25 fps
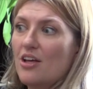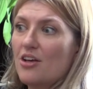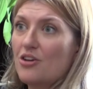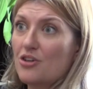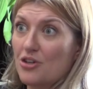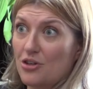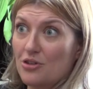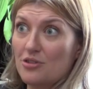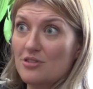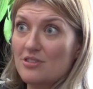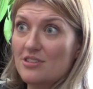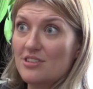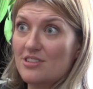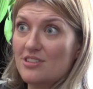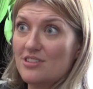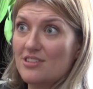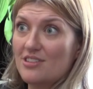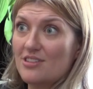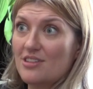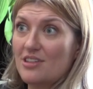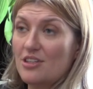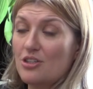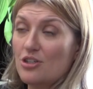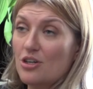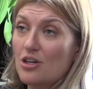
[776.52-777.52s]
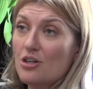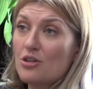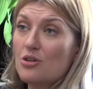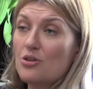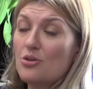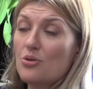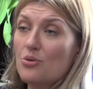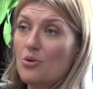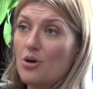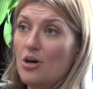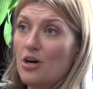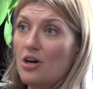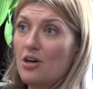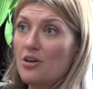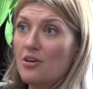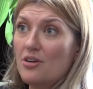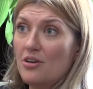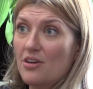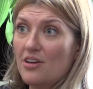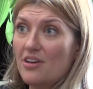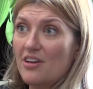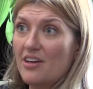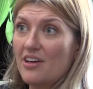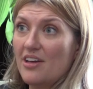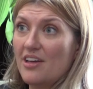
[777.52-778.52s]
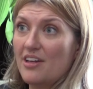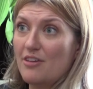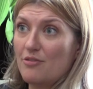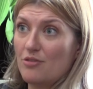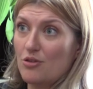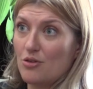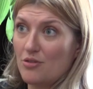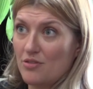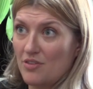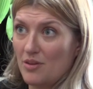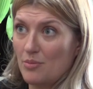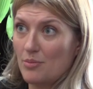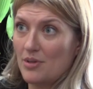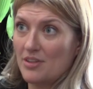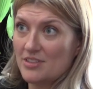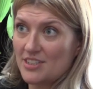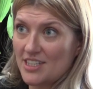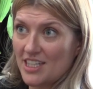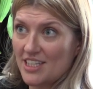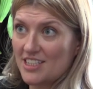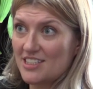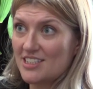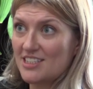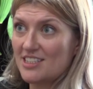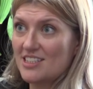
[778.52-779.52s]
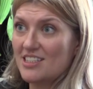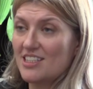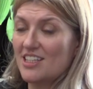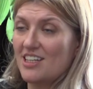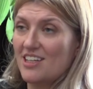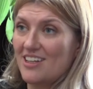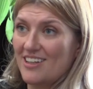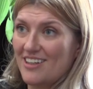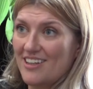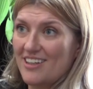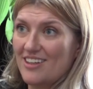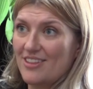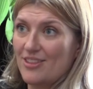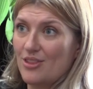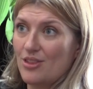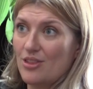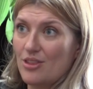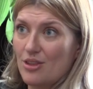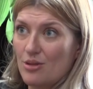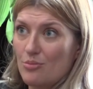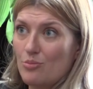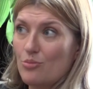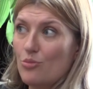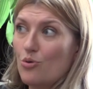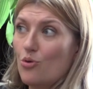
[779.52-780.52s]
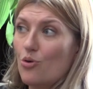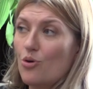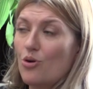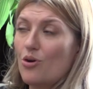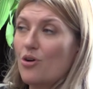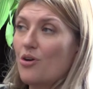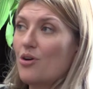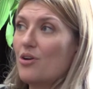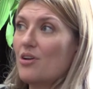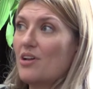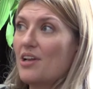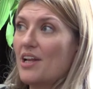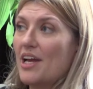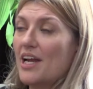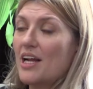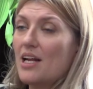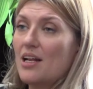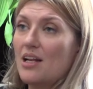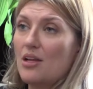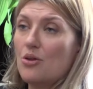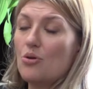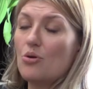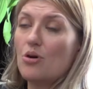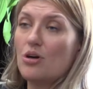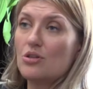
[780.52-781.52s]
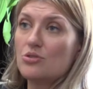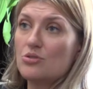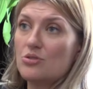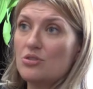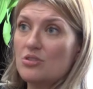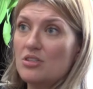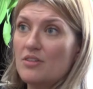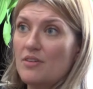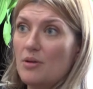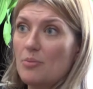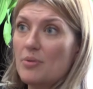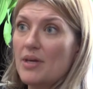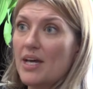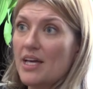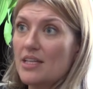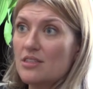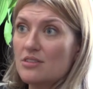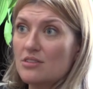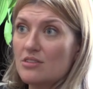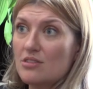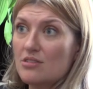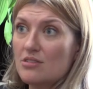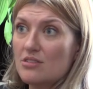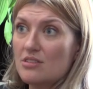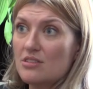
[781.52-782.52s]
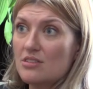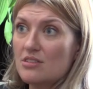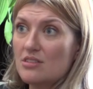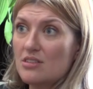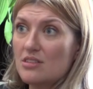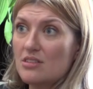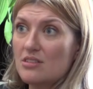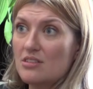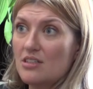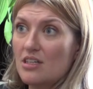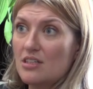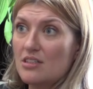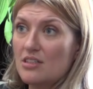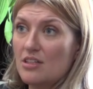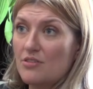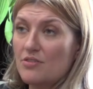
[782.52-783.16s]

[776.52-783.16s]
girls. The younger you are, and if you're female sex, the more likely you are to develop cancers and